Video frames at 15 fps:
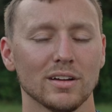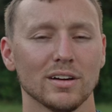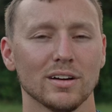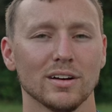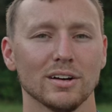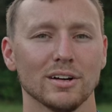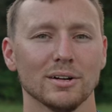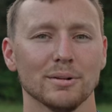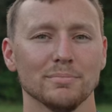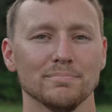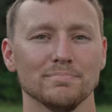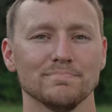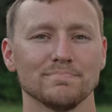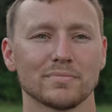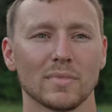Uh,
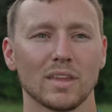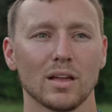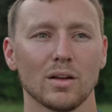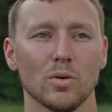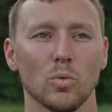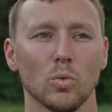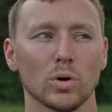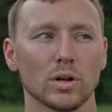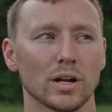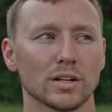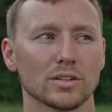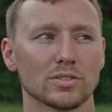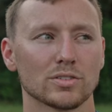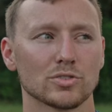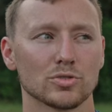would I
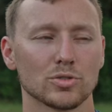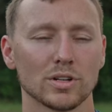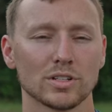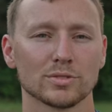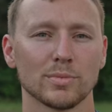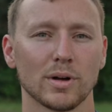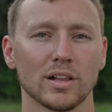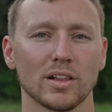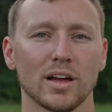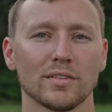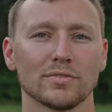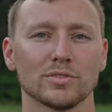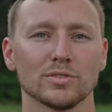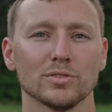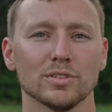trust my life
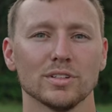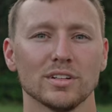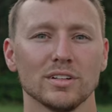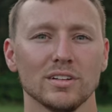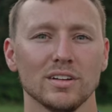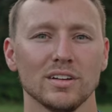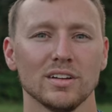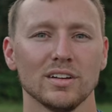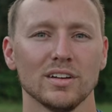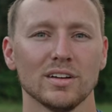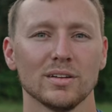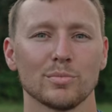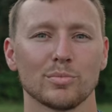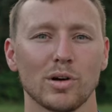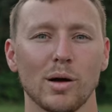to it?
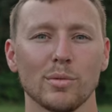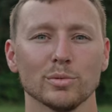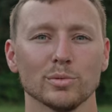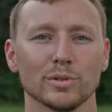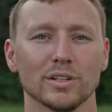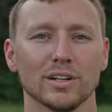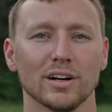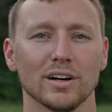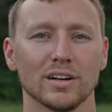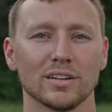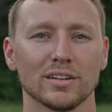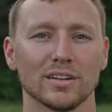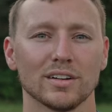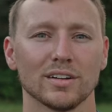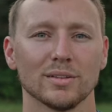Probably not.
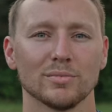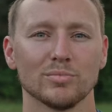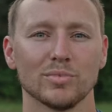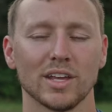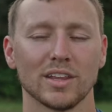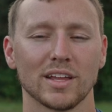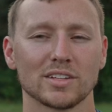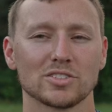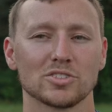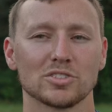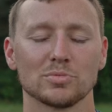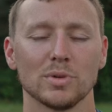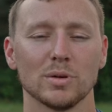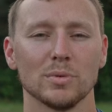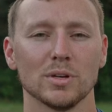Uh, and that's
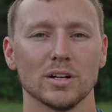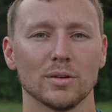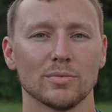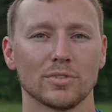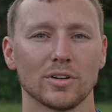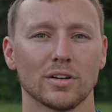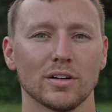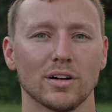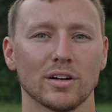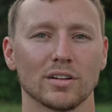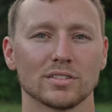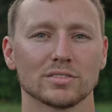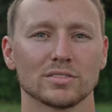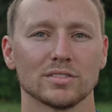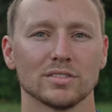just me being upfront and
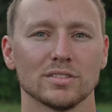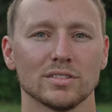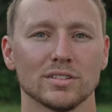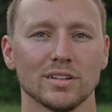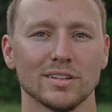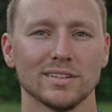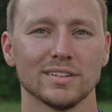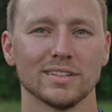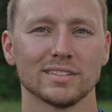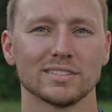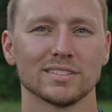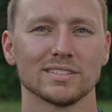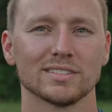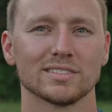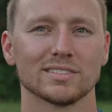honest. This
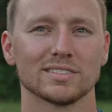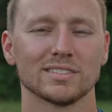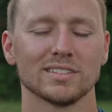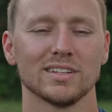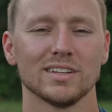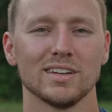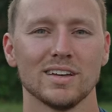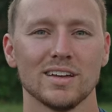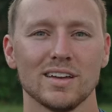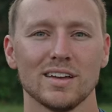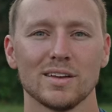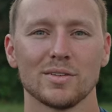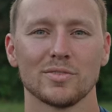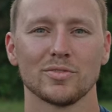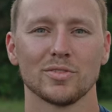is,
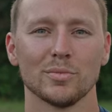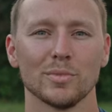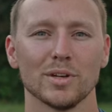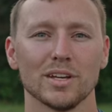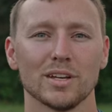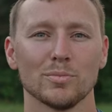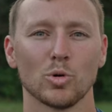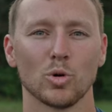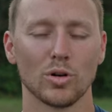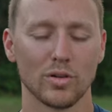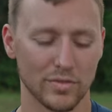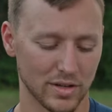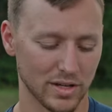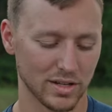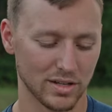for me, more
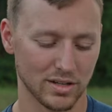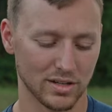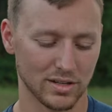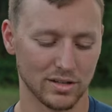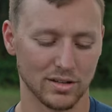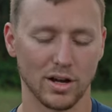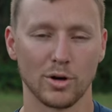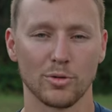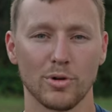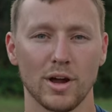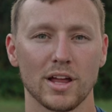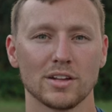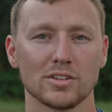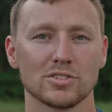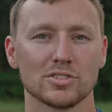of a, uh, a
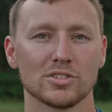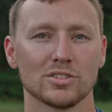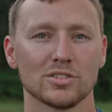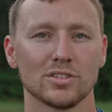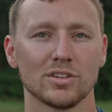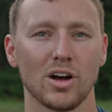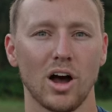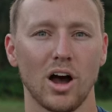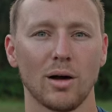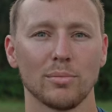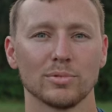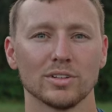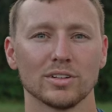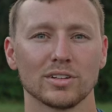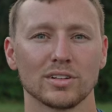range
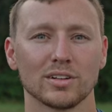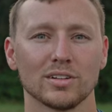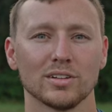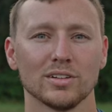optic,